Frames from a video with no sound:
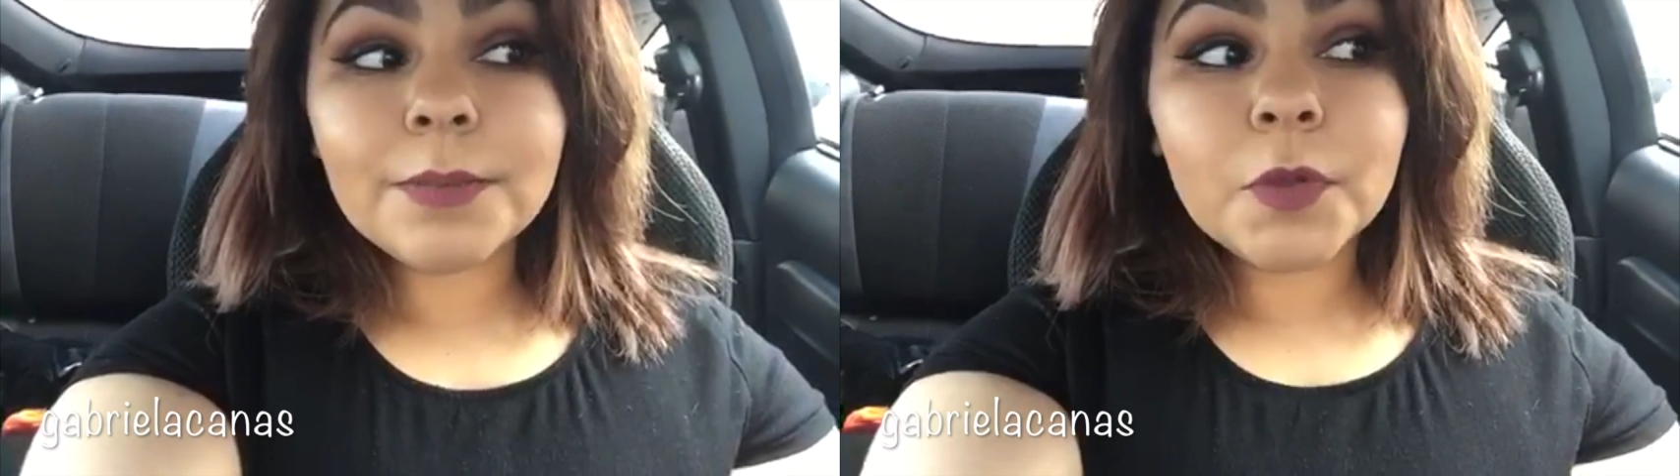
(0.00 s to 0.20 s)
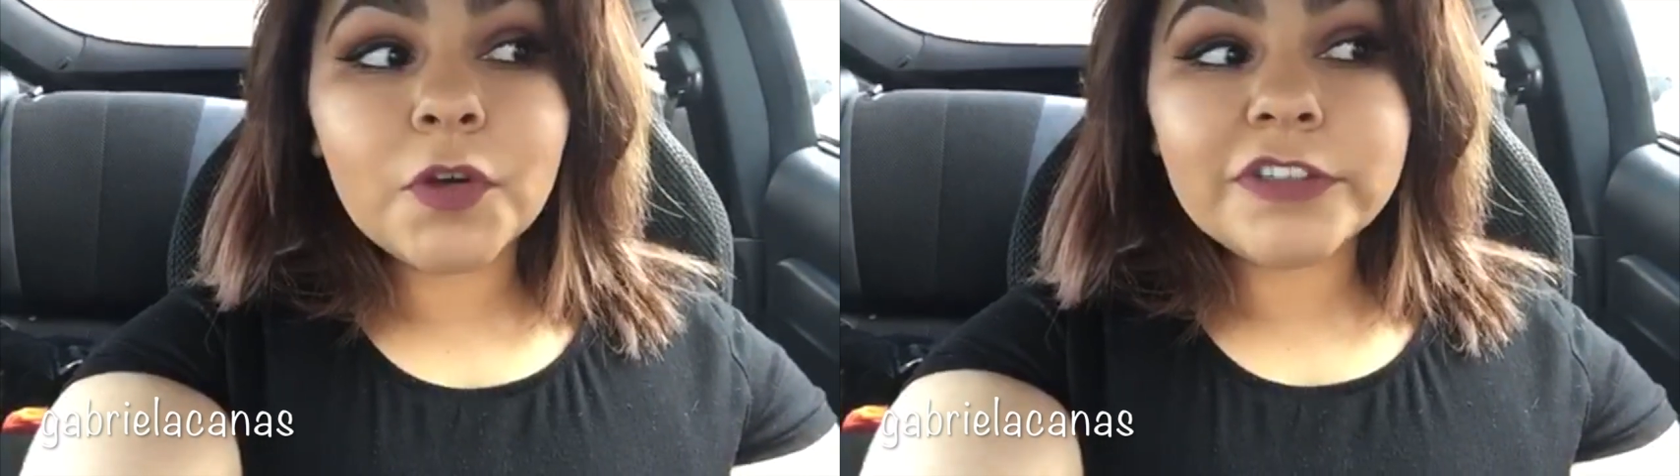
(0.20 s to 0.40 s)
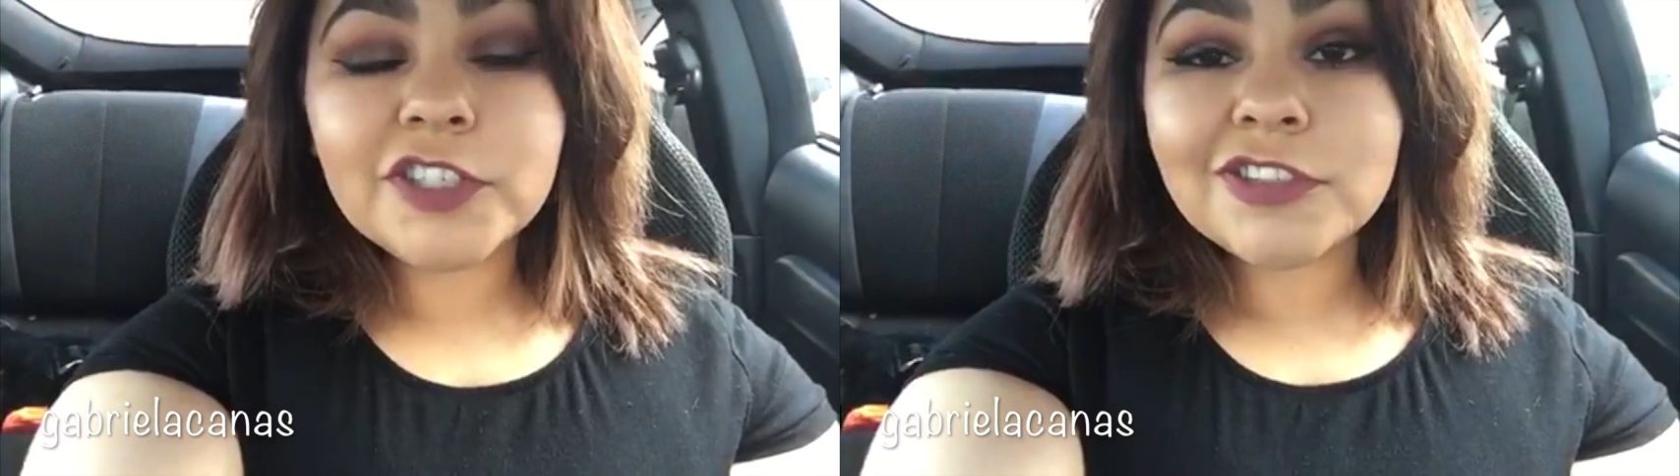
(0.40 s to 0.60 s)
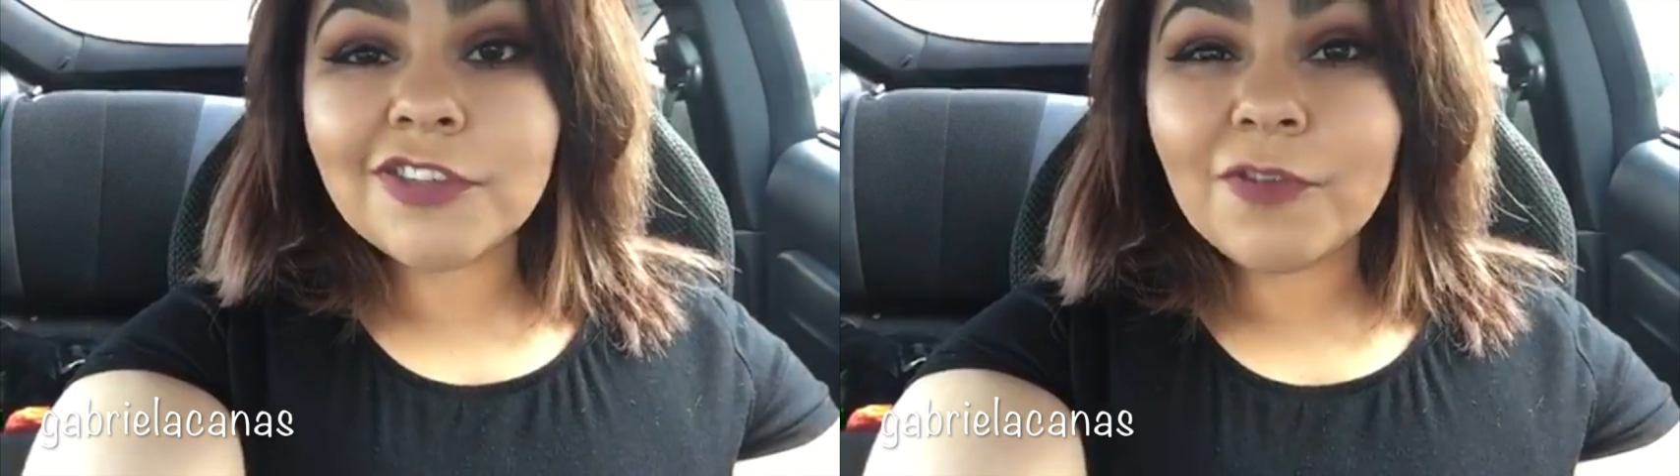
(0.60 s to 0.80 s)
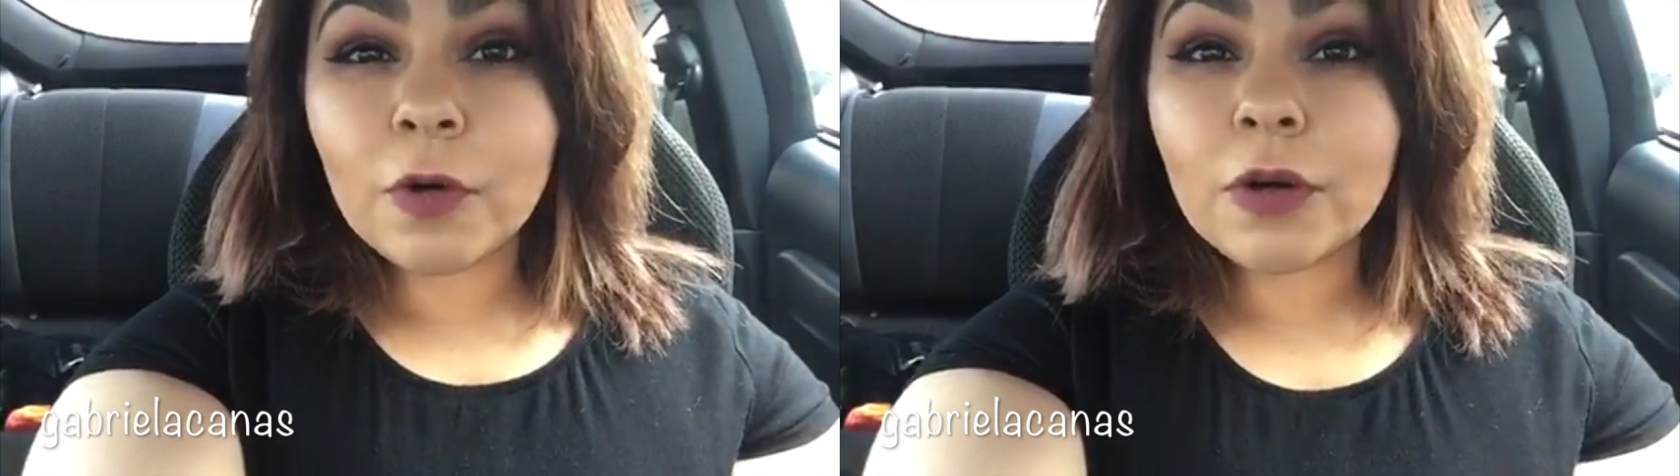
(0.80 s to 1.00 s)
I'm going to
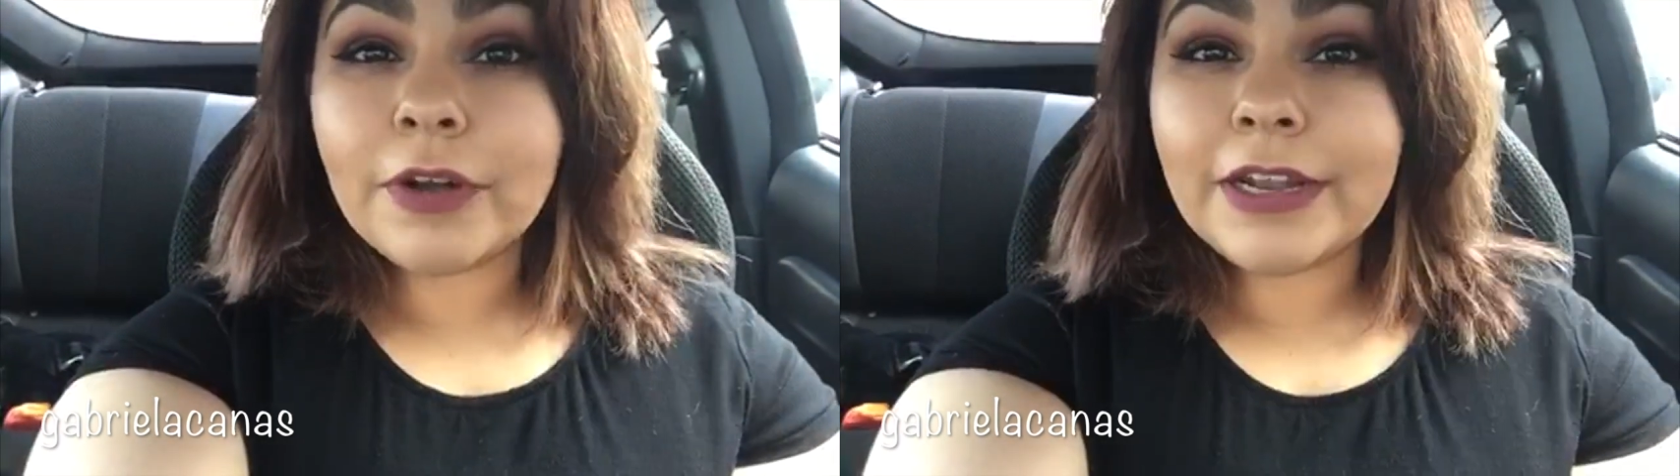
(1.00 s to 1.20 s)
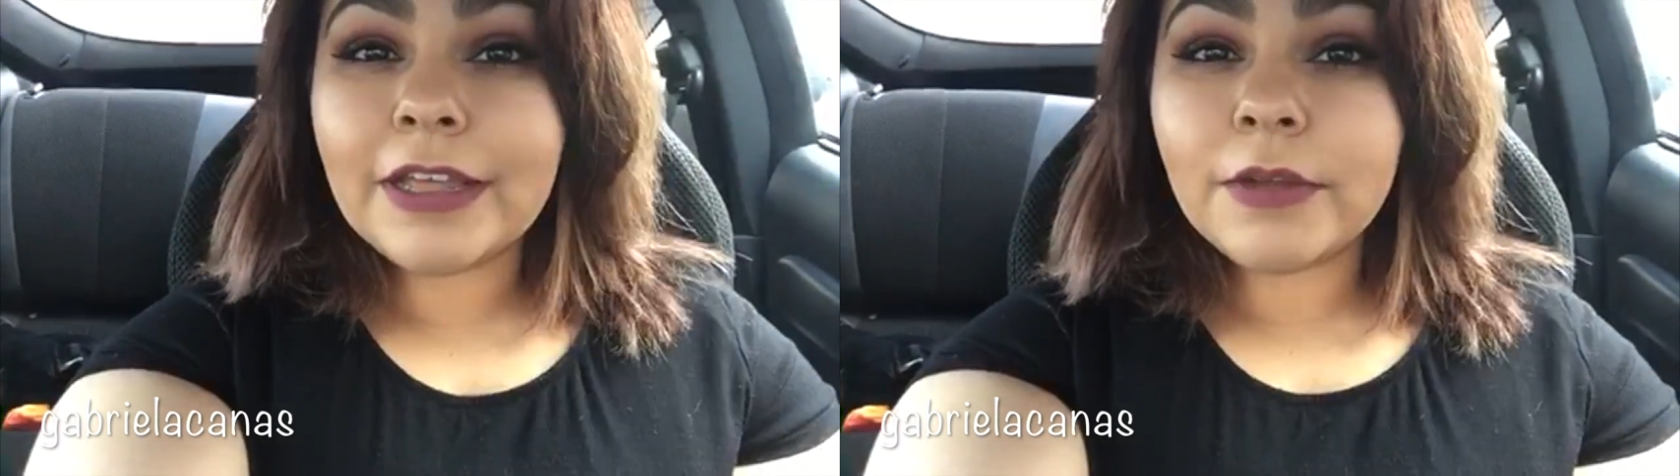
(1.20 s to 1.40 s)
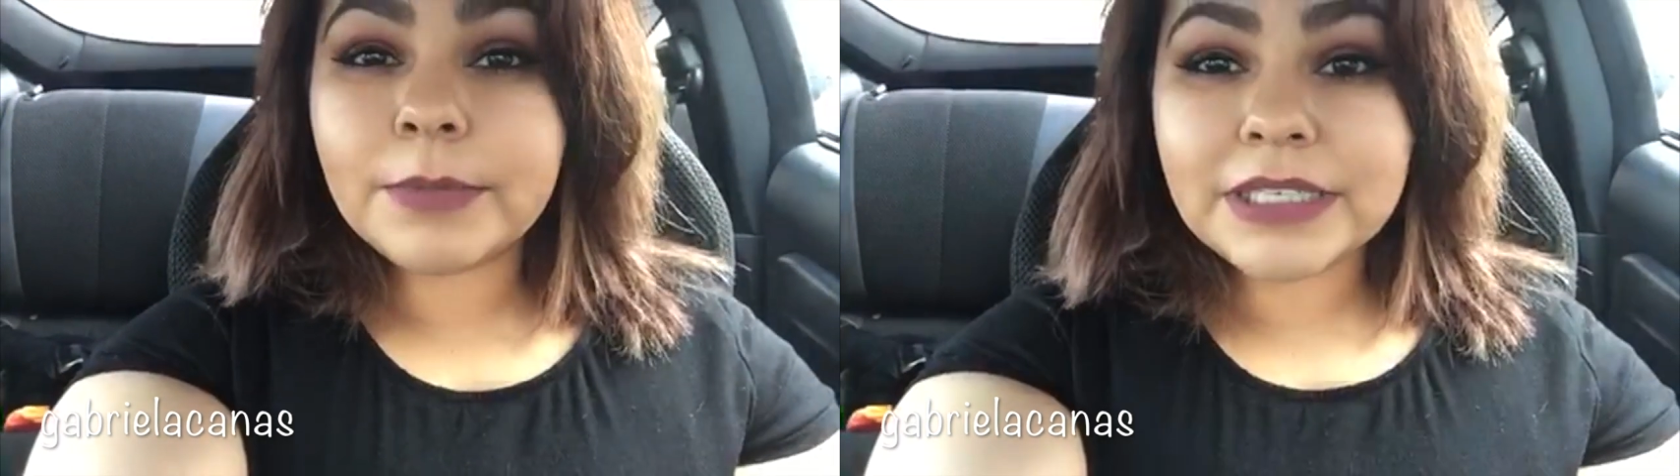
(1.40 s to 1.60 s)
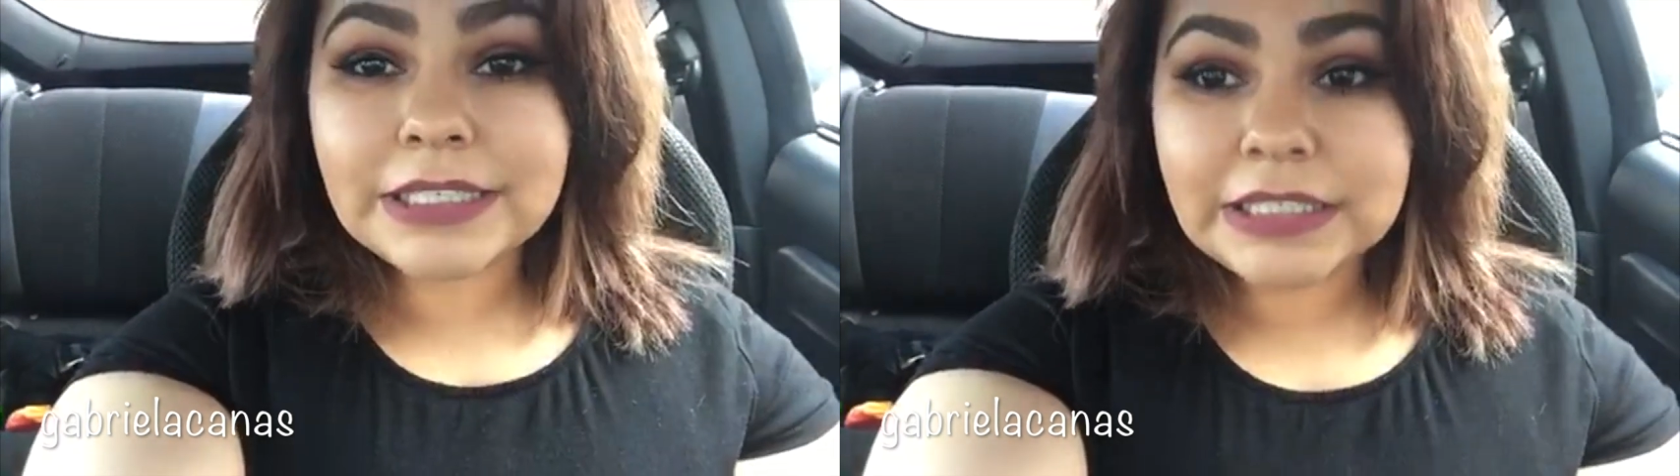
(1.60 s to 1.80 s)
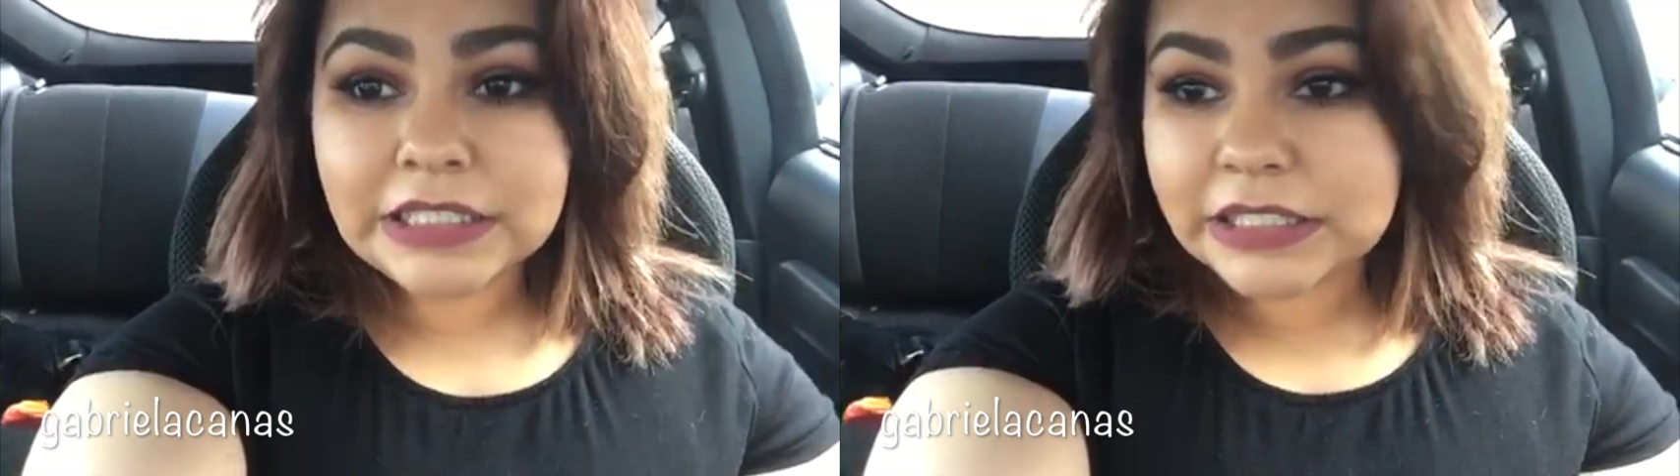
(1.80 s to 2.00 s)
Sephora right now
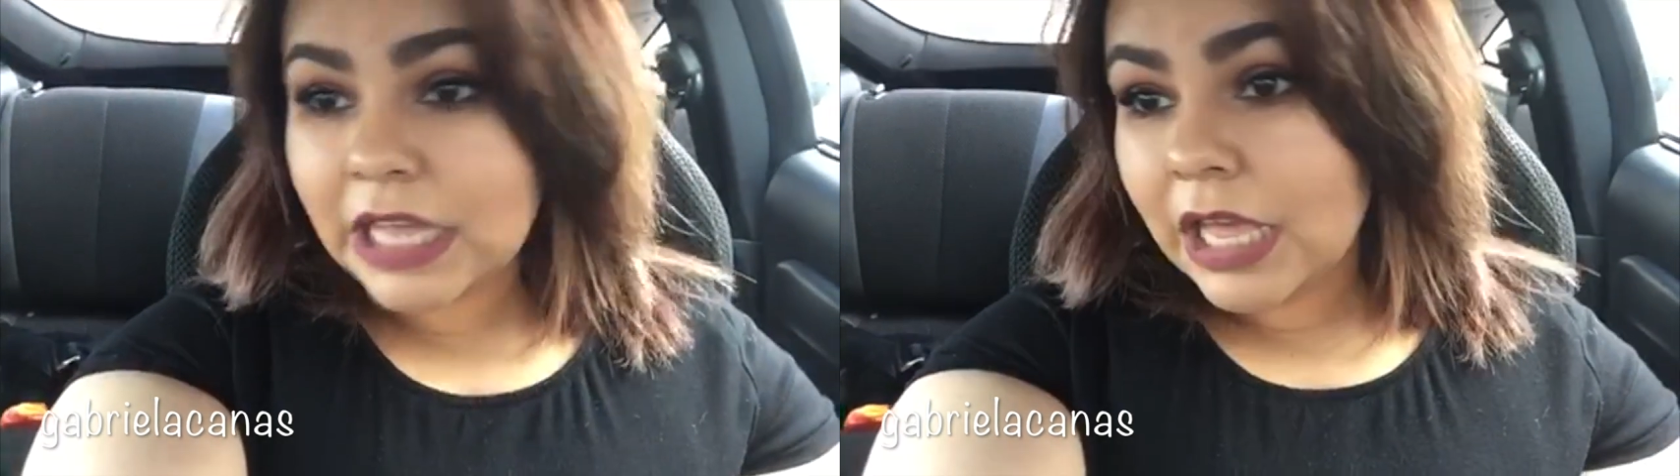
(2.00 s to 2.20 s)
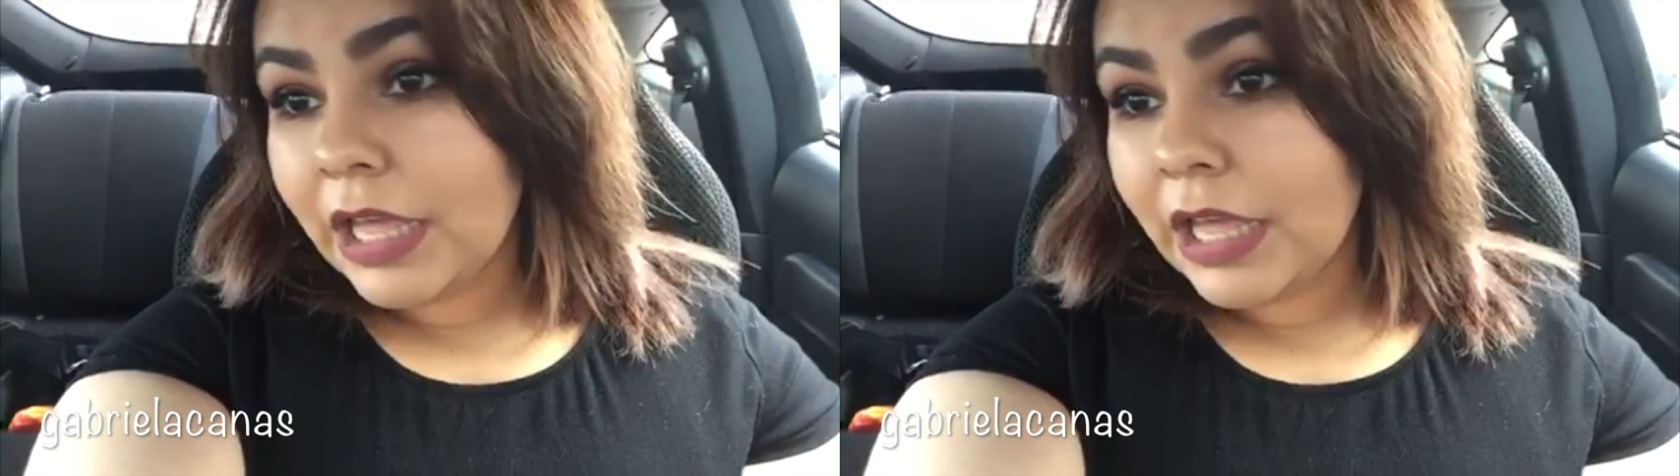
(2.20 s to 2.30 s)
because